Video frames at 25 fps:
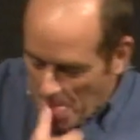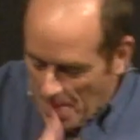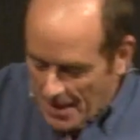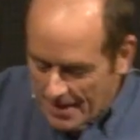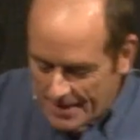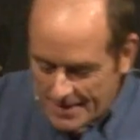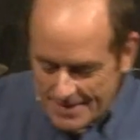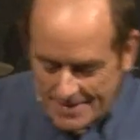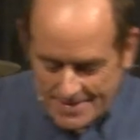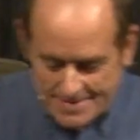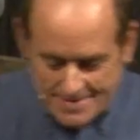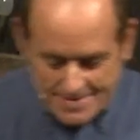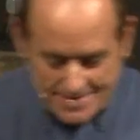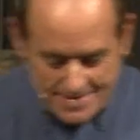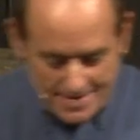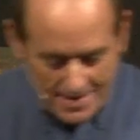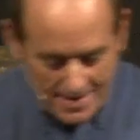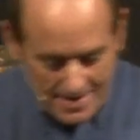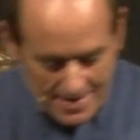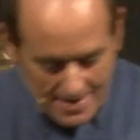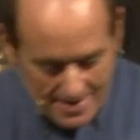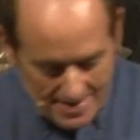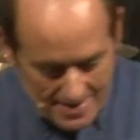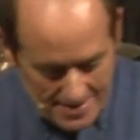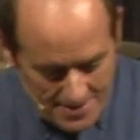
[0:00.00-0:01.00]
There's
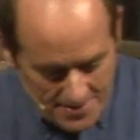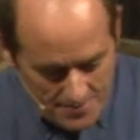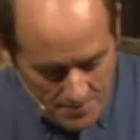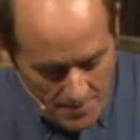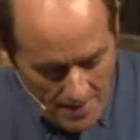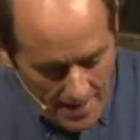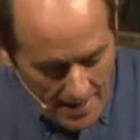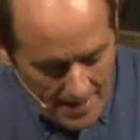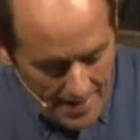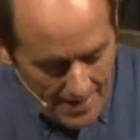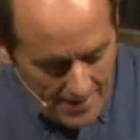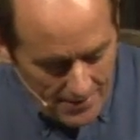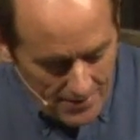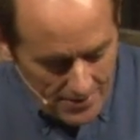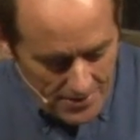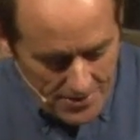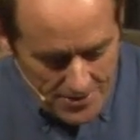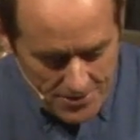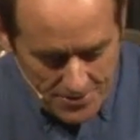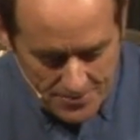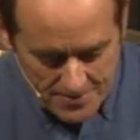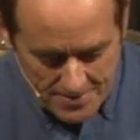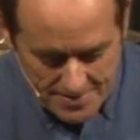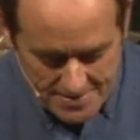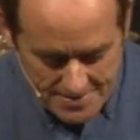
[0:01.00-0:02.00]
a male
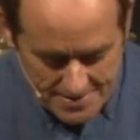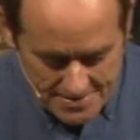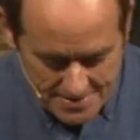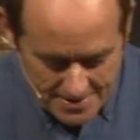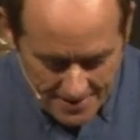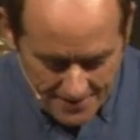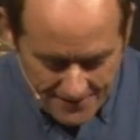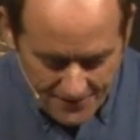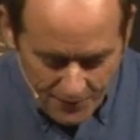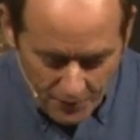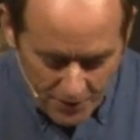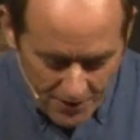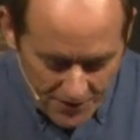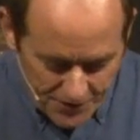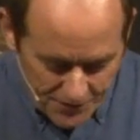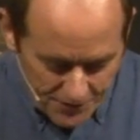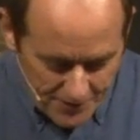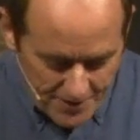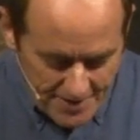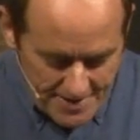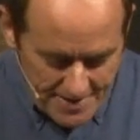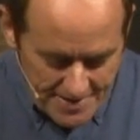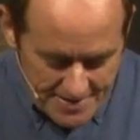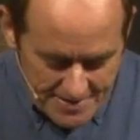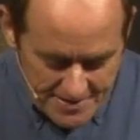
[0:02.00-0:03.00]
who is
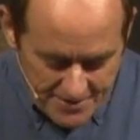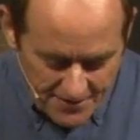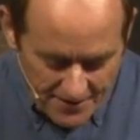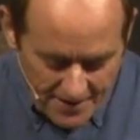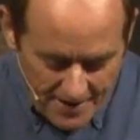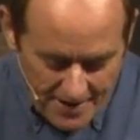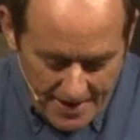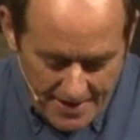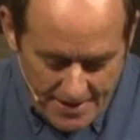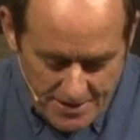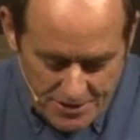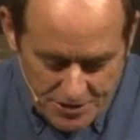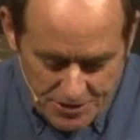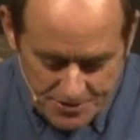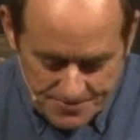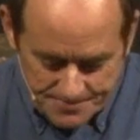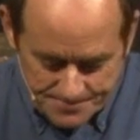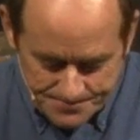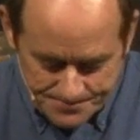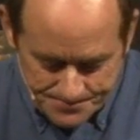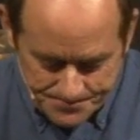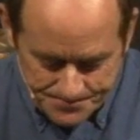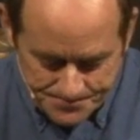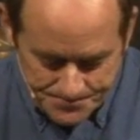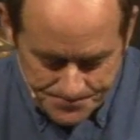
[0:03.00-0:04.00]
43 years of age,
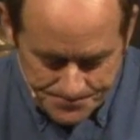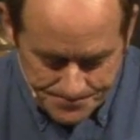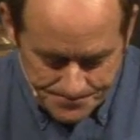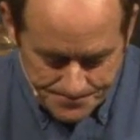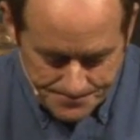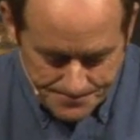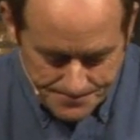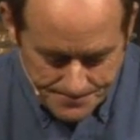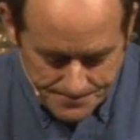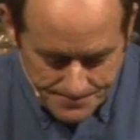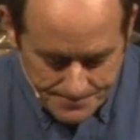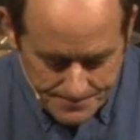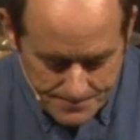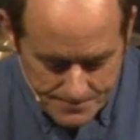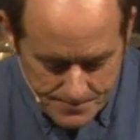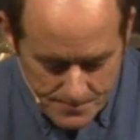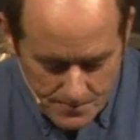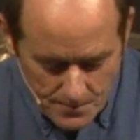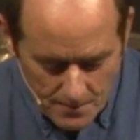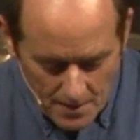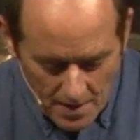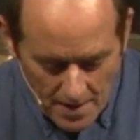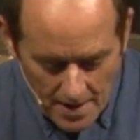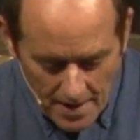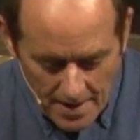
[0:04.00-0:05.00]

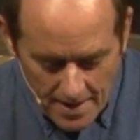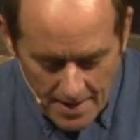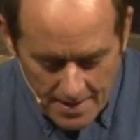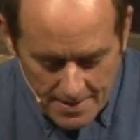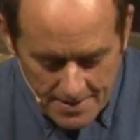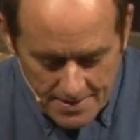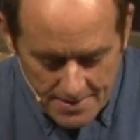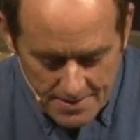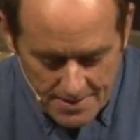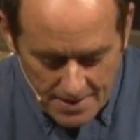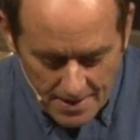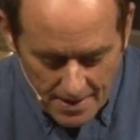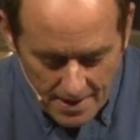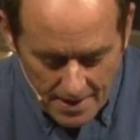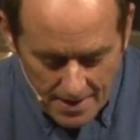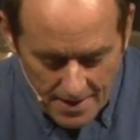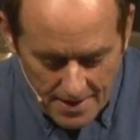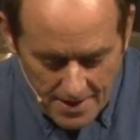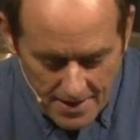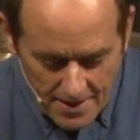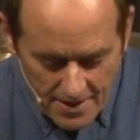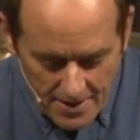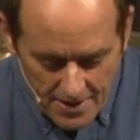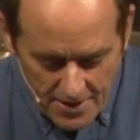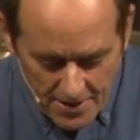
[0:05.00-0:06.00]
and
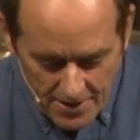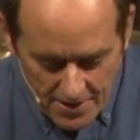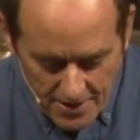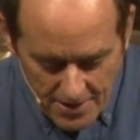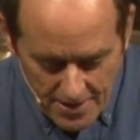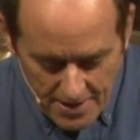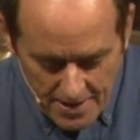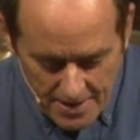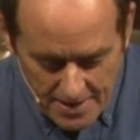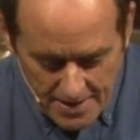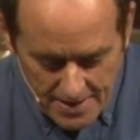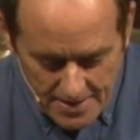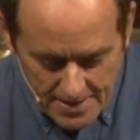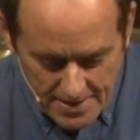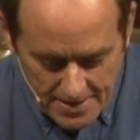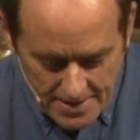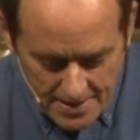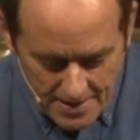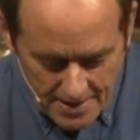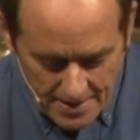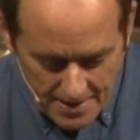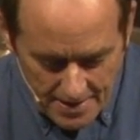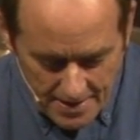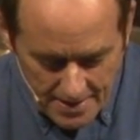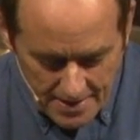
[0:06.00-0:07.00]
he
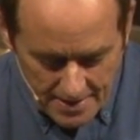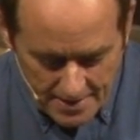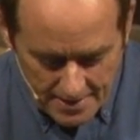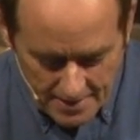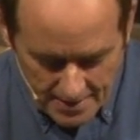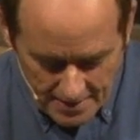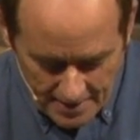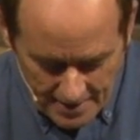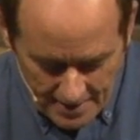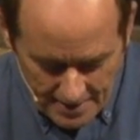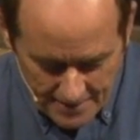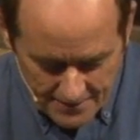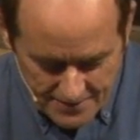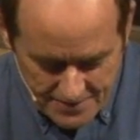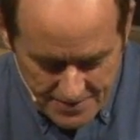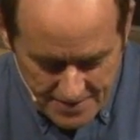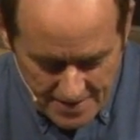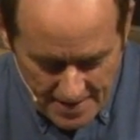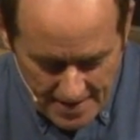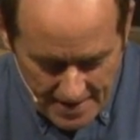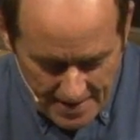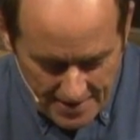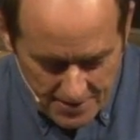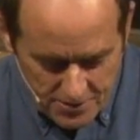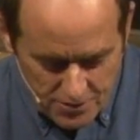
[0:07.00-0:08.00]
loves
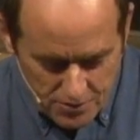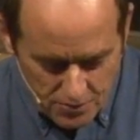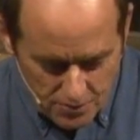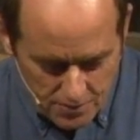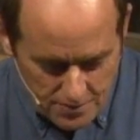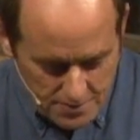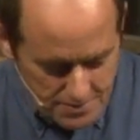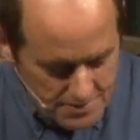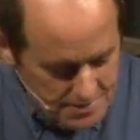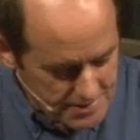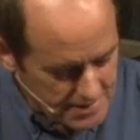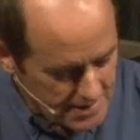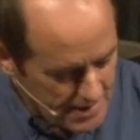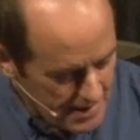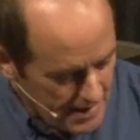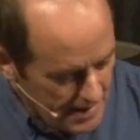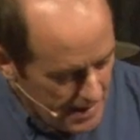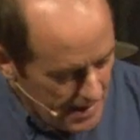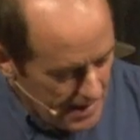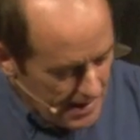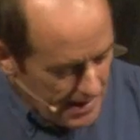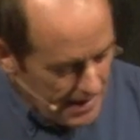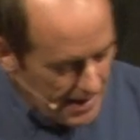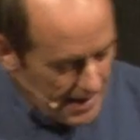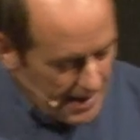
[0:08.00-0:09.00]
the outdoors.
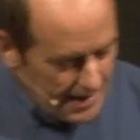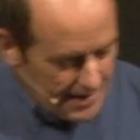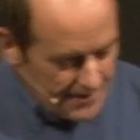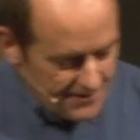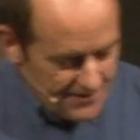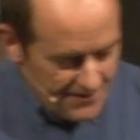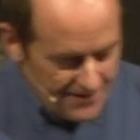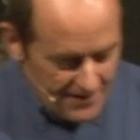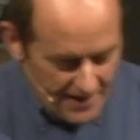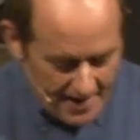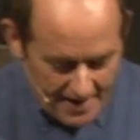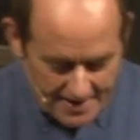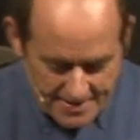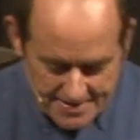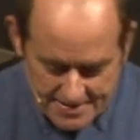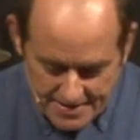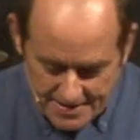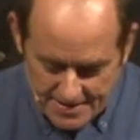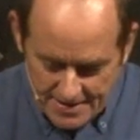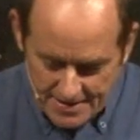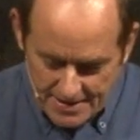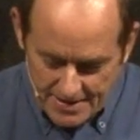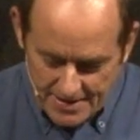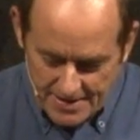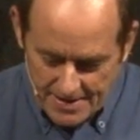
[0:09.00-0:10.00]
In fact,
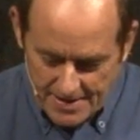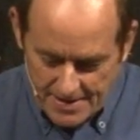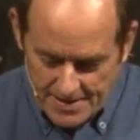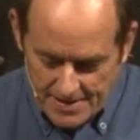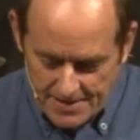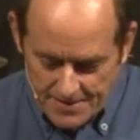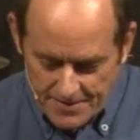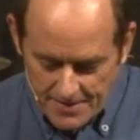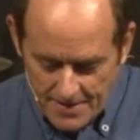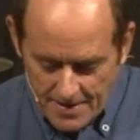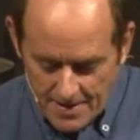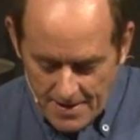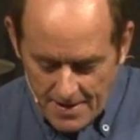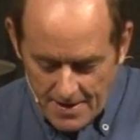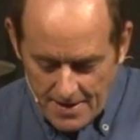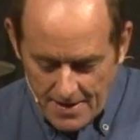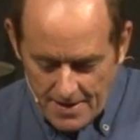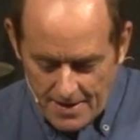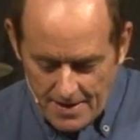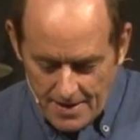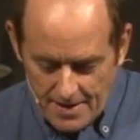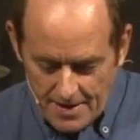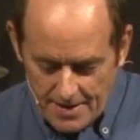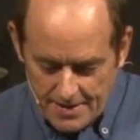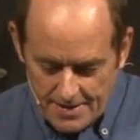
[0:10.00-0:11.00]
he
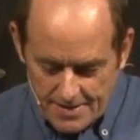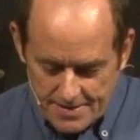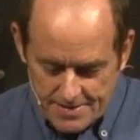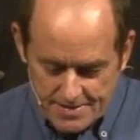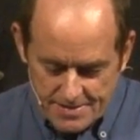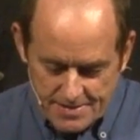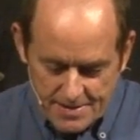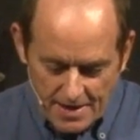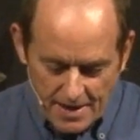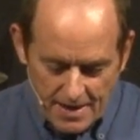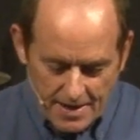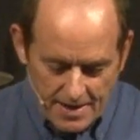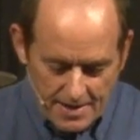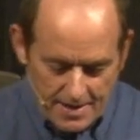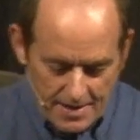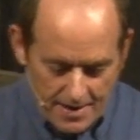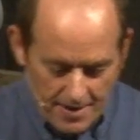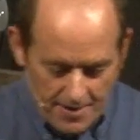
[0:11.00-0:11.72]
is a,